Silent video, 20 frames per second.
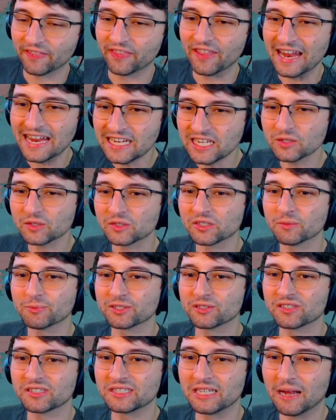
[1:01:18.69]
Thank you so
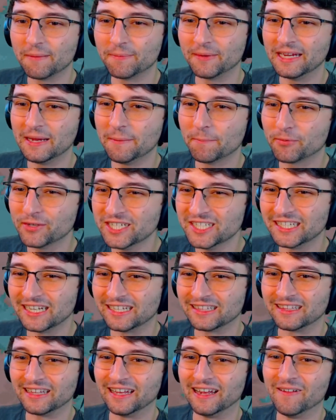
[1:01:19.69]
much for stopping in.
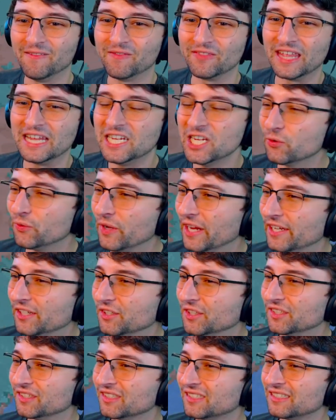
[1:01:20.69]
Appreciate that. Thank you,
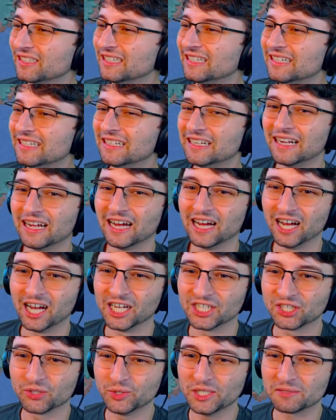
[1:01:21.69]
Raiders.
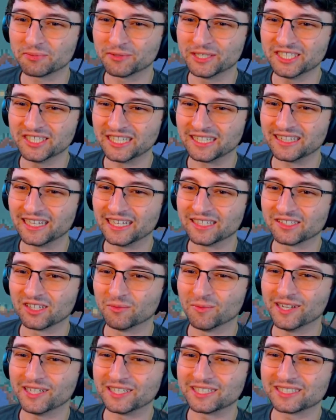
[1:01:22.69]
On Twitch, appreciate that so
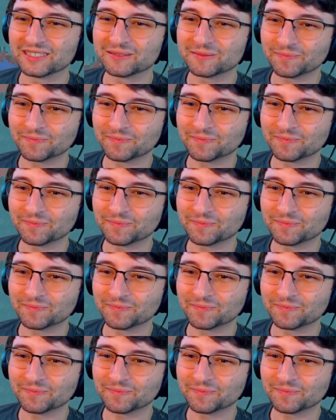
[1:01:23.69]
much.